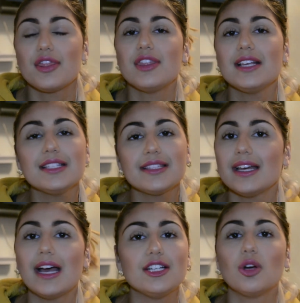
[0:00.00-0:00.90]
Things
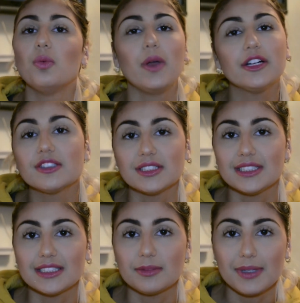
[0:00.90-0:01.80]
that I don't wear on a
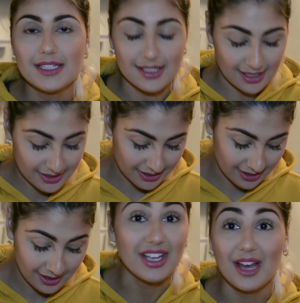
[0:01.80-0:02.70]
daily
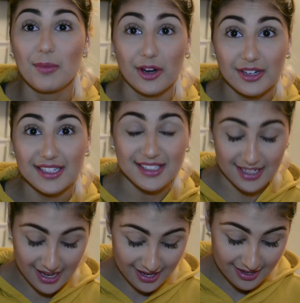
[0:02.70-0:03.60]
basis. I'm wearing it
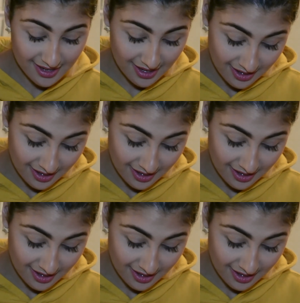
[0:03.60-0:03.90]
today.